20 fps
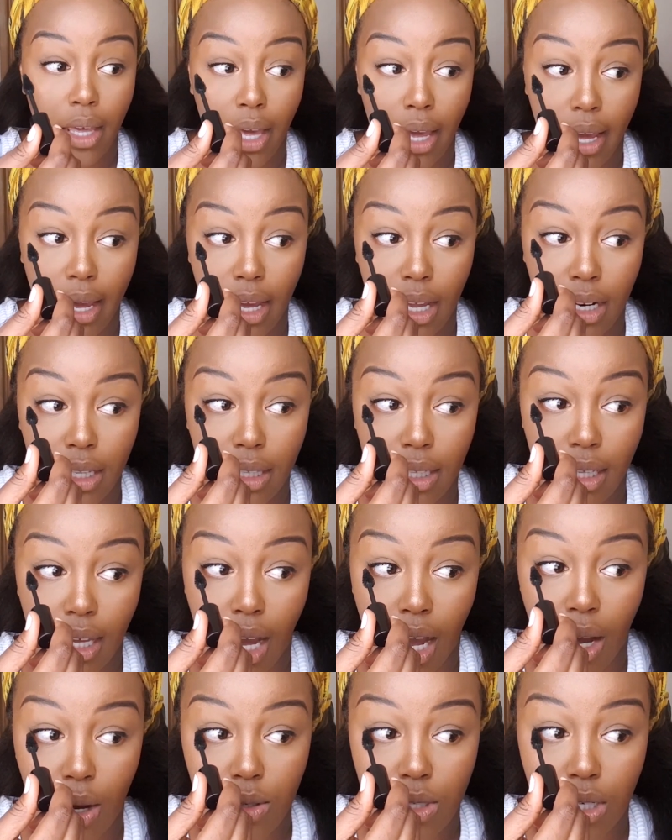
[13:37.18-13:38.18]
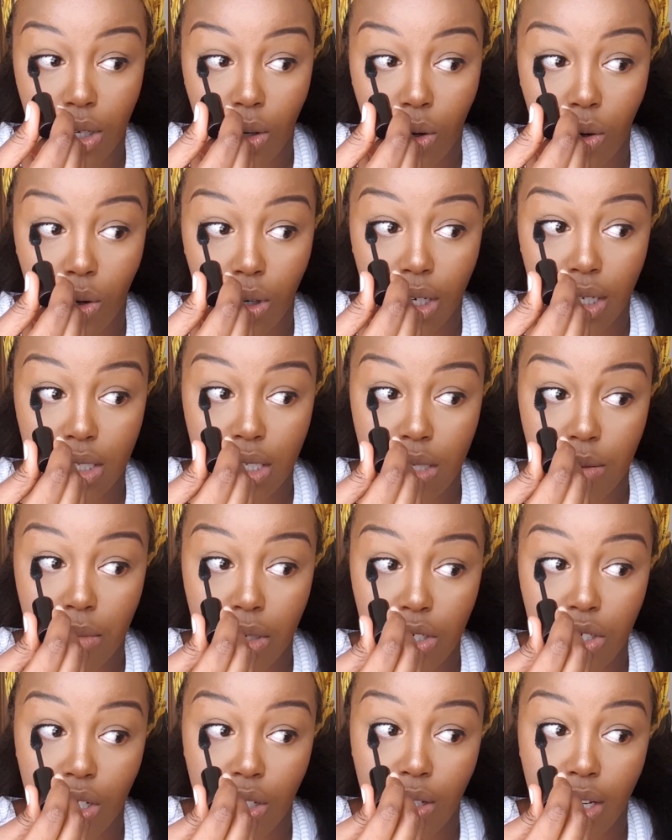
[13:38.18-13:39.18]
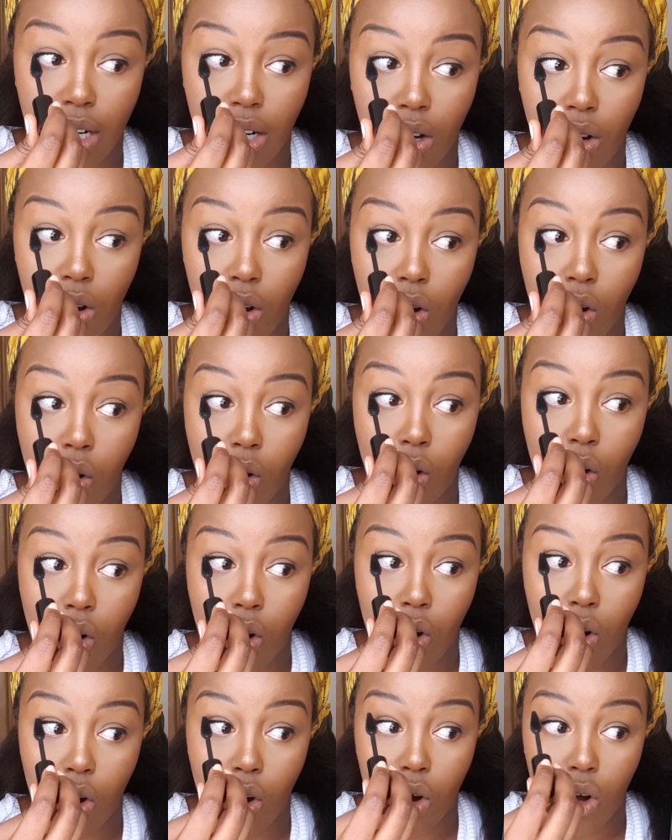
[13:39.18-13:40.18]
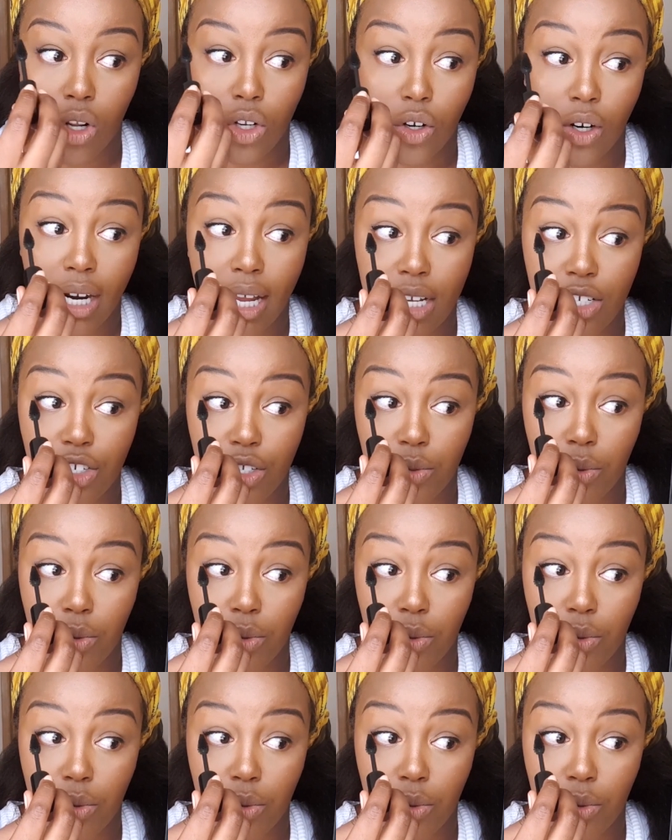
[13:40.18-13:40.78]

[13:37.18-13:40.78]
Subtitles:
And the outer corner, just make sure you get all your lashes.